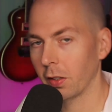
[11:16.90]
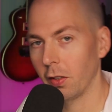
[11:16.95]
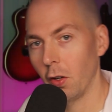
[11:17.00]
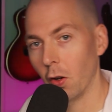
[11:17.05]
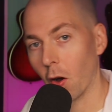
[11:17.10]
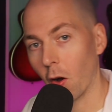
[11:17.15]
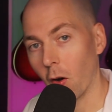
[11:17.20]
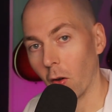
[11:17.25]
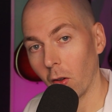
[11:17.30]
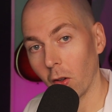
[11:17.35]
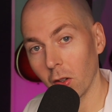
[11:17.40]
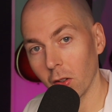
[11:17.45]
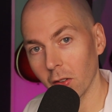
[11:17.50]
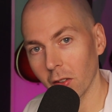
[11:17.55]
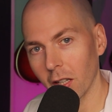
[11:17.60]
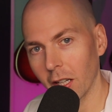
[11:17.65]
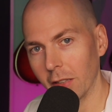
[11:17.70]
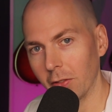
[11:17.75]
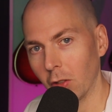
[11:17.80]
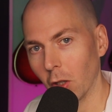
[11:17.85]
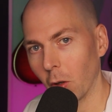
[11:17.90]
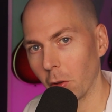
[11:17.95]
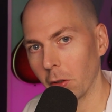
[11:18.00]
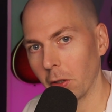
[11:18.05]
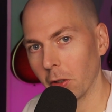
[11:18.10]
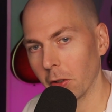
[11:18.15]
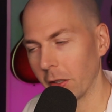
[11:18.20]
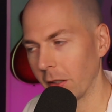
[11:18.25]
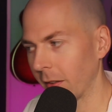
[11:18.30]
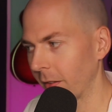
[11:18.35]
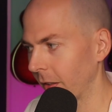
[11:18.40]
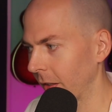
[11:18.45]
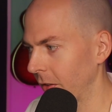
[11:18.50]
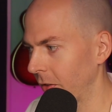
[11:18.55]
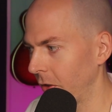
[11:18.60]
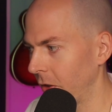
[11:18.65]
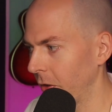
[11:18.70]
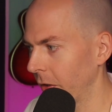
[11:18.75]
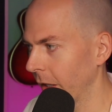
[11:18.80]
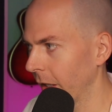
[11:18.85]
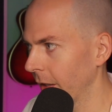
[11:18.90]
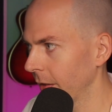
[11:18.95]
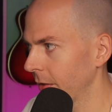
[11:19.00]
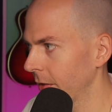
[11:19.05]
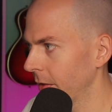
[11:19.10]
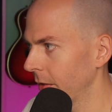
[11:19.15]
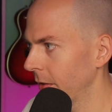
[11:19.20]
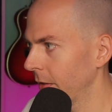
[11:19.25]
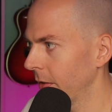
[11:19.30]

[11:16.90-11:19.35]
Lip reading: null. I don't hear anything. Do you guys?